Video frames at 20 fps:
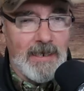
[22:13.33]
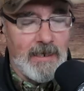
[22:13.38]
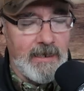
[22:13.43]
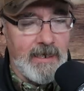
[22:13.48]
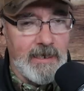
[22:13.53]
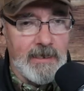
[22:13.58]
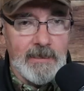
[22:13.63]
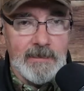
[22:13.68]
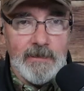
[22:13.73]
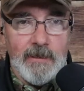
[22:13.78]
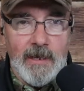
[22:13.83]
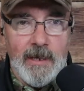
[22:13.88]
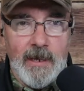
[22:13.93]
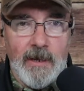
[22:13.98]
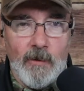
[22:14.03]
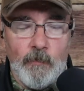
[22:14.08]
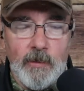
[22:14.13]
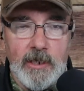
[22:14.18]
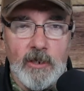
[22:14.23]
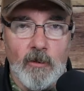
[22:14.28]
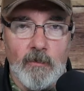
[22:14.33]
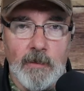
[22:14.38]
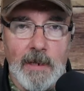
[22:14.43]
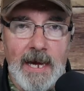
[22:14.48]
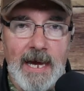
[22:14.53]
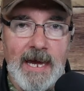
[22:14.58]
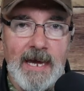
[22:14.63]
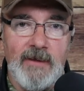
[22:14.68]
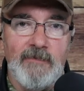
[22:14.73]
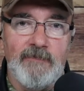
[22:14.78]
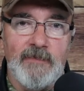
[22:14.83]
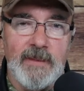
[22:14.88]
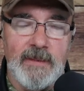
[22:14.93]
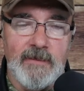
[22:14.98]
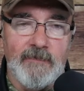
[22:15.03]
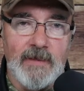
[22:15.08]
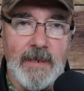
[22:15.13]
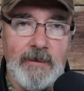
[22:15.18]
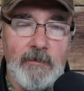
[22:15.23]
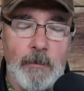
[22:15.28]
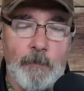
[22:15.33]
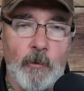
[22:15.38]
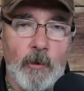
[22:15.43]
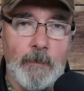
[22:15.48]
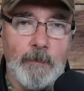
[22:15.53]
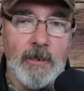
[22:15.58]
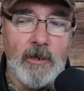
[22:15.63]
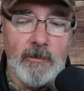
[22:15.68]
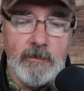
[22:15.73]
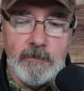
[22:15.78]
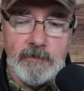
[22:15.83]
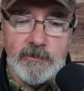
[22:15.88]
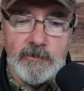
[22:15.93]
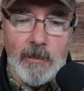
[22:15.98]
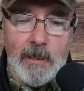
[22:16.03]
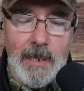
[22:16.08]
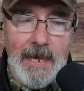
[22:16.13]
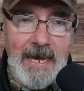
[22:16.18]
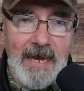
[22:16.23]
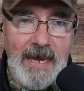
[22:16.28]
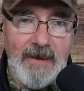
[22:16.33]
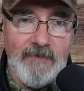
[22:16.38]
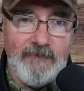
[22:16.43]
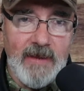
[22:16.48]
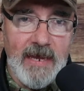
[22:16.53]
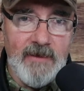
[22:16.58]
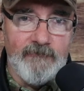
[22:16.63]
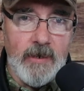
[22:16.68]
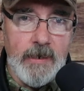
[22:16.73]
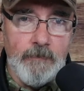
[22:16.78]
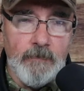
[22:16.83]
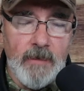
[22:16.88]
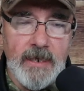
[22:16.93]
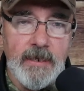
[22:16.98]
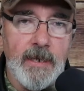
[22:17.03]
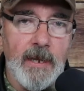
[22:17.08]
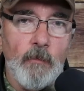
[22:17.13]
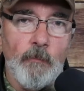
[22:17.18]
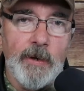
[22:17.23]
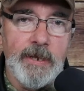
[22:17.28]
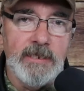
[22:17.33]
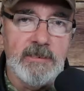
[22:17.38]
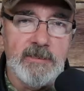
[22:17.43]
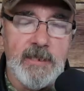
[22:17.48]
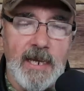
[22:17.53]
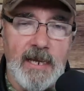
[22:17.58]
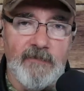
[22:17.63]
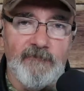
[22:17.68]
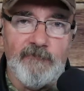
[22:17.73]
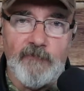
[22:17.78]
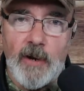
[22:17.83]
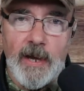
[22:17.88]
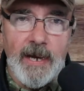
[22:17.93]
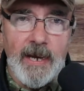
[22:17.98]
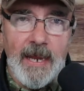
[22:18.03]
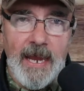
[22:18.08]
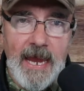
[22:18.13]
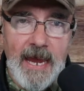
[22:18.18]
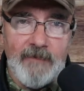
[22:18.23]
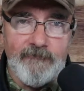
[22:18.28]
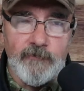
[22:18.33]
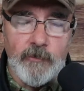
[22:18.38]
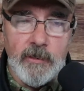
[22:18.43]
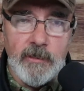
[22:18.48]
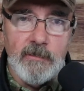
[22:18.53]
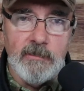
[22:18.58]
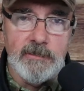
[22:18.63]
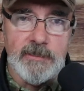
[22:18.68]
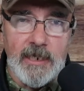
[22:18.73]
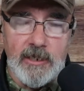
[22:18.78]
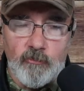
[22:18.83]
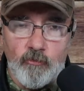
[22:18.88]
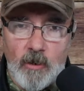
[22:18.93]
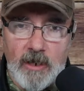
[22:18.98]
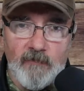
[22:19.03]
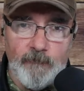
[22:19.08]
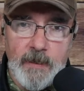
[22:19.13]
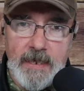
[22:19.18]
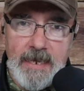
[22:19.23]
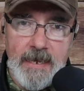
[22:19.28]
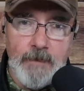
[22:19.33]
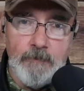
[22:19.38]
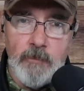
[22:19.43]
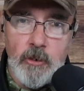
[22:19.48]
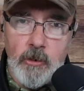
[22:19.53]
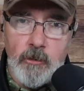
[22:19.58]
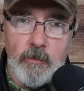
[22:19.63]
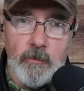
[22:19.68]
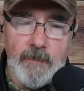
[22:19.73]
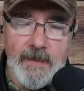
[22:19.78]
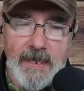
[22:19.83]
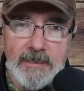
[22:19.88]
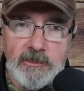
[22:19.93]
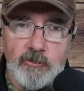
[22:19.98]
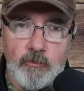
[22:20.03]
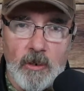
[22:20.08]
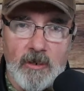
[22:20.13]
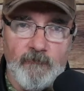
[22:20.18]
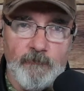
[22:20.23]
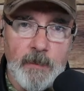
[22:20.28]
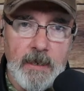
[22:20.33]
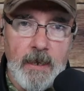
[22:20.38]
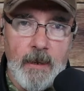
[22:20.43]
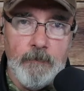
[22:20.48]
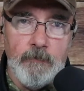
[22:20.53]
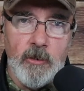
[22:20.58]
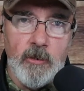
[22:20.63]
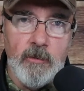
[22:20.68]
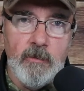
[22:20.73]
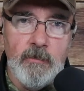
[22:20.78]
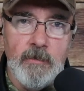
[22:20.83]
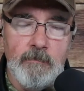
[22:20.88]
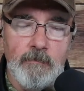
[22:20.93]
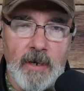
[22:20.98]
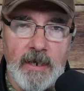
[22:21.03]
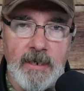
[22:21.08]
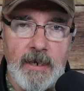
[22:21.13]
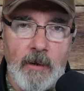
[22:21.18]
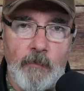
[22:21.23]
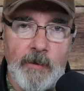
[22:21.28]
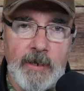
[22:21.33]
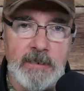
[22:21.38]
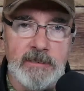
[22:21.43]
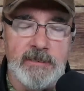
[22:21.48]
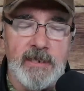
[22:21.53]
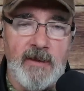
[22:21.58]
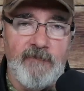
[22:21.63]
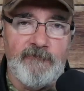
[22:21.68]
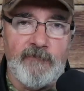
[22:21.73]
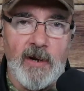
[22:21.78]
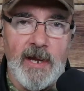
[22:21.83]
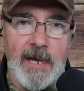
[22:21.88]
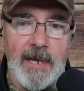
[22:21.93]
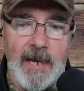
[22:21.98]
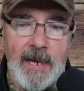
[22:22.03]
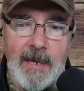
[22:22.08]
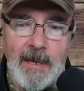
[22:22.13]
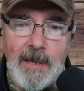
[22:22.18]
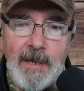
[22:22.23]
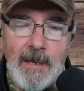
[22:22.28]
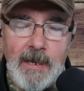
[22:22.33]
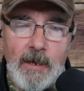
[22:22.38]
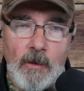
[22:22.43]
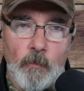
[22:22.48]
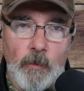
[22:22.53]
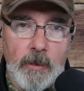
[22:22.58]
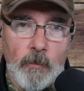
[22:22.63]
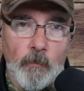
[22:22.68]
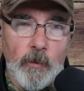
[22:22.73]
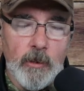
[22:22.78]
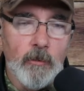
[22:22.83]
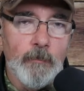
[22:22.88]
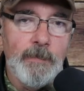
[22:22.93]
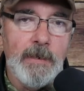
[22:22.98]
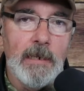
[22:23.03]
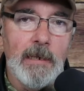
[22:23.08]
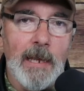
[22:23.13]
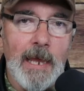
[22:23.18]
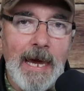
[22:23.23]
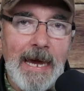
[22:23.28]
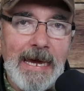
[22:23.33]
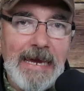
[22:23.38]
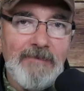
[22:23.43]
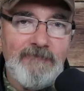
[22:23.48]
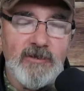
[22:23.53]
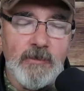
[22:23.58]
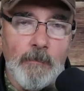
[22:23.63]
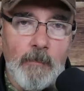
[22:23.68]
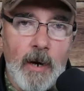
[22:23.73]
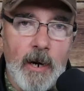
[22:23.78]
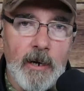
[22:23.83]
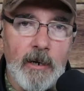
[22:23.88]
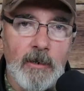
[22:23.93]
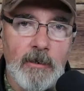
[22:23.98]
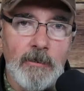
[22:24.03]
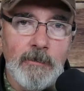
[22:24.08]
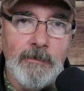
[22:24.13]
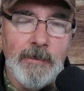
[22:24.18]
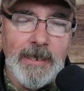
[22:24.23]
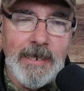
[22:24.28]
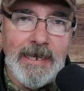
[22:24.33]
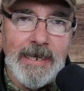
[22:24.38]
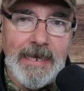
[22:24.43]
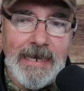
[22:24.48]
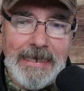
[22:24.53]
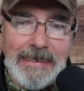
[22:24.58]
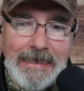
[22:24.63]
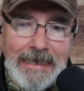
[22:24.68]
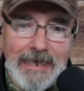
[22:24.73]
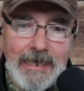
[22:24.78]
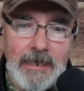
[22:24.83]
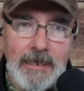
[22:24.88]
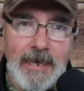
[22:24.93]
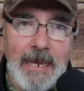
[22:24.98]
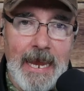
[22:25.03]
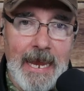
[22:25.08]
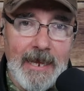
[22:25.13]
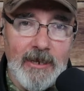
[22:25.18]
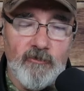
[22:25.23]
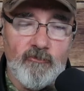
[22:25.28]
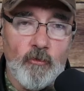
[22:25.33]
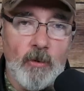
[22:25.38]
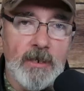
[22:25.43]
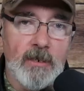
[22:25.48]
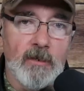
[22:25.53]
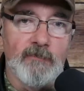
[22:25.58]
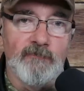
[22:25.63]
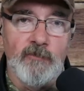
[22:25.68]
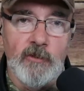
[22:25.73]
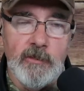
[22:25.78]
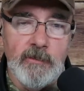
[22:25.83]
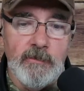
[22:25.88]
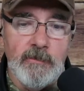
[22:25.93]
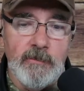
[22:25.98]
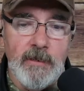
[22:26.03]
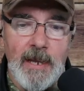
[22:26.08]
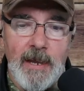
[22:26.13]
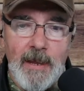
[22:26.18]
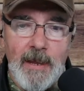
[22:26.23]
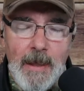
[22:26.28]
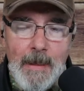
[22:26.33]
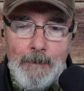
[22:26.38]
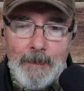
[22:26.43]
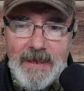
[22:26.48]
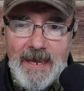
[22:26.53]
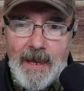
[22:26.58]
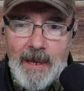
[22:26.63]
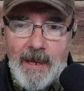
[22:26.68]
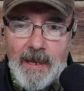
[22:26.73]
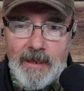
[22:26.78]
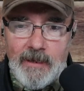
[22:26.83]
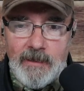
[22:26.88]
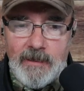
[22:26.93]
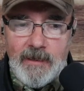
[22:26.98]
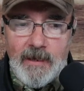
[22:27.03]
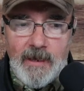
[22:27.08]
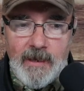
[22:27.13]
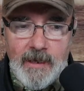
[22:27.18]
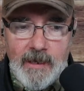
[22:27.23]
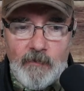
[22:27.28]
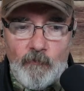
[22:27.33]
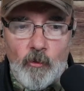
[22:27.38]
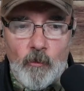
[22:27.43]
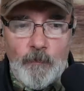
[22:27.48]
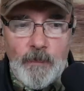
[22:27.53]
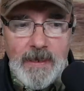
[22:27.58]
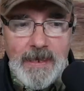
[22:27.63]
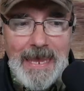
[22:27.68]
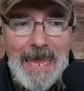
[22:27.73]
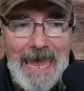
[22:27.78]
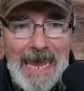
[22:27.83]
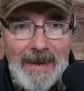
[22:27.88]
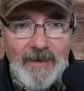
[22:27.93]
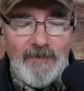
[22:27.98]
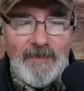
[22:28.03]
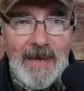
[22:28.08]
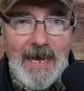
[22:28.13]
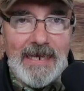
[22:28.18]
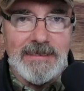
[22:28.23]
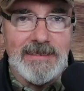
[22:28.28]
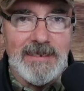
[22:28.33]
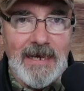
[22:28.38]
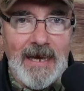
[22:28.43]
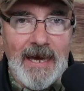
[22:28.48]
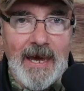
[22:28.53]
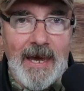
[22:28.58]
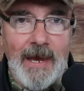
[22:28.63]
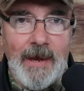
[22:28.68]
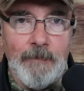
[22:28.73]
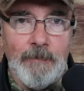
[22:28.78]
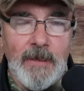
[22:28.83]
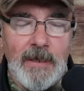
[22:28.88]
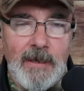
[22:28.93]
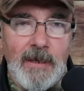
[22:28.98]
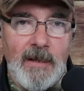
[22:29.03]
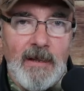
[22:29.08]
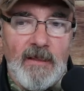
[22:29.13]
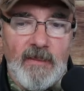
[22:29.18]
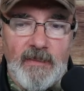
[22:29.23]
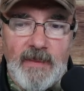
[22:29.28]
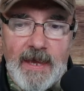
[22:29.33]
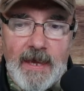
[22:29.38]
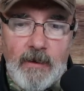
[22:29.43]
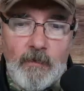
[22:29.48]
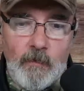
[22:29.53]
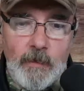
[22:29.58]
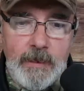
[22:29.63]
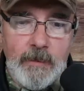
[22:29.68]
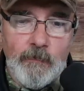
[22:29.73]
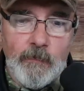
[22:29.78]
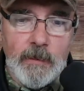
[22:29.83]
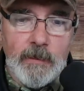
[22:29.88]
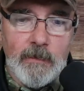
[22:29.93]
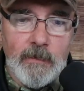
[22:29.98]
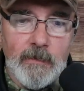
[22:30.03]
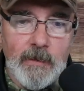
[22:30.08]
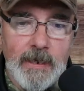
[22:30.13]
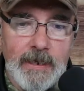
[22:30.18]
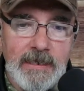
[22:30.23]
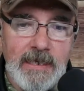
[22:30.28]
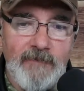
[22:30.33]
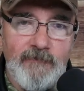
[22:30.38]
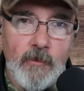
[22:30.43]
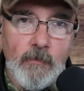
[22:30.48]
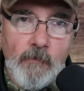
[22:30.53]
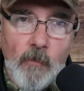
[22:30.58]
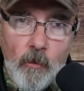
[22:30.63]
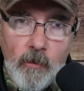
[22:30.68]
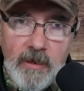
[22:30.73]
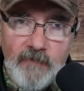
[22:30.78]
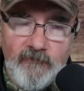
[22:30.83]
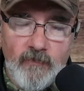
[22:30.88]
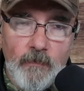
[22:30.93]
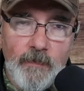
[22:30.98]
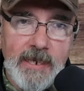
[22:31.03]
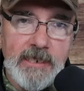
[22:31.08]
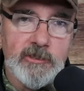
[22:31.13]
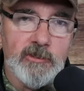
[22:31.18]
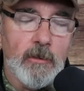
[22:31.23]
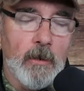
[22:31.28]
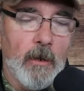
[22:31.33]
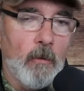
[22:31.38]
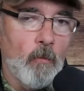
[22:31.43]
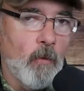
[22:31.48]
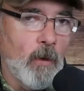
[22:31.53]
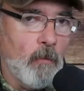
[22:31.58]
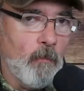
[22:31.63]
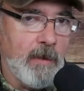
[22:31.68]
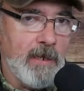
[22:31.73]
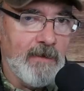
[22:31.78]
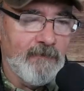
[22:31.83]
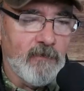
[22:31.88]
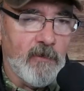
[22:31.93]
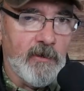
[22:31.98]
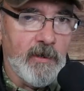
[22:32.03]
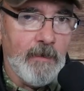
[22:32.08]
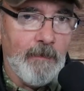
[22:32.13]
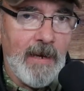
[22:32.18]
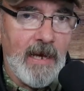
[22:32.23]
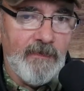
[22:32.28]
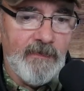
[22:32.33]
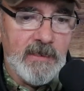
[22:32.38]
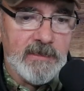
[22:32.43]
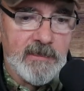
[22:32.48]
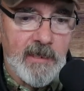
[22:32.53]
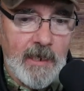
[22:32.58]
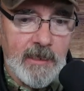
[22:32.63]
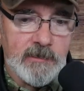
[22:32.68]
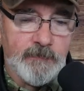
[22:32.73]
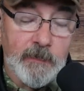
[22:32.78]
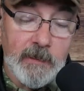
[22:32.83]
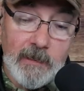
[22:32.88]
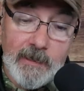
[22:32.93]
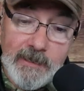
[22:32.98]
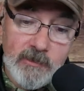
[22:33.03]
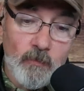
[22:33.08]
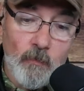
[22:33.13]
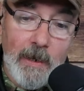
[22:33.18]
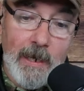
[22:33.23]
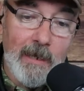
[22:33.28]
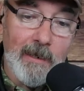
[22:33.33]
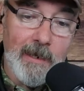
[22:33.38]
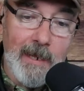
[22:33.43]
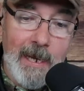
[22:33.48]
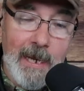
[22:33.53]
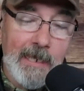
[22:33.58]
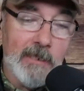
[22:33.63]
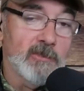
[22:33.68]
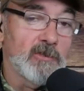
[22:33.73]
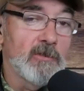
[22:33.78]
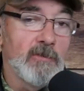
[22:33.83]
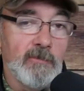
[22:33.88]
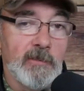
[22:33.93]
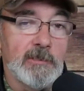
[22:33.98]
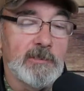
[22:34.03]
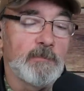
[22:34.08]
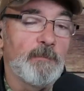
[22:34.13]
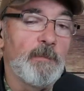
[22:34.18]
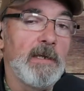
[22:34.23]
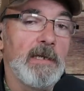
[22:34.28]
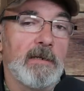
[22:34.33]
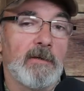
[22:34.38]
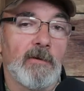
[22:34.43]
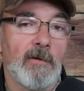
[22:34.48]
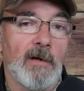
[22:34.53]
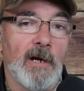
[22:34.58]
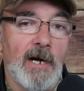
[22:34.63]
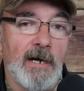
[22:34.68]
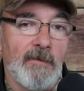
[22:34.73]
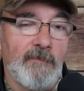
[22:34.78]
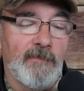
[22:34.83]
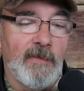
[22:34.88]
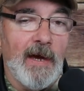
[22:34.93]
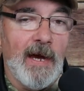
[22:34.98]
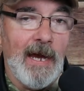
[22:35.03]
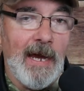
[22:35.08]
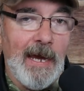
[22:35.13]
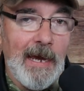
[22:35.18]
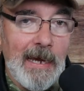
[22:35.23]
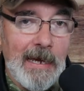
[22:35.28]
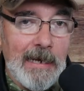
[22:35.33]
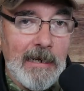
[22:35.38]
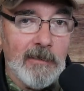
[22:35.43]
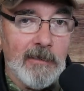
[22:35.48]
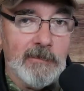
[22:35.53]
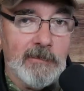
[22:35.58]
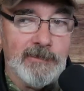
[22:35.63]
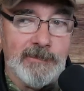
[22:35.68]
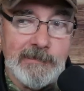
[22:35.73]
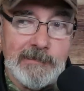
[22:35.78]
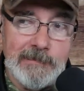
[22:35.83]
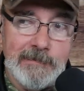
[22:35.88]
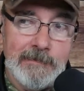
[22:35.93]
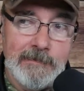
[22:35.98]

Again, we go live. The Velain Report goes live every Monday, Wednesday, and Friday afternoons at 12 p.m. noon. That's 12 p.m. noon, Monday, Wednesday, Friday. We will be live tomorrow again at 12 noon. And it will be at that time that we will give you more information on what we have learned about this hospital, as well as who the Speaker of the House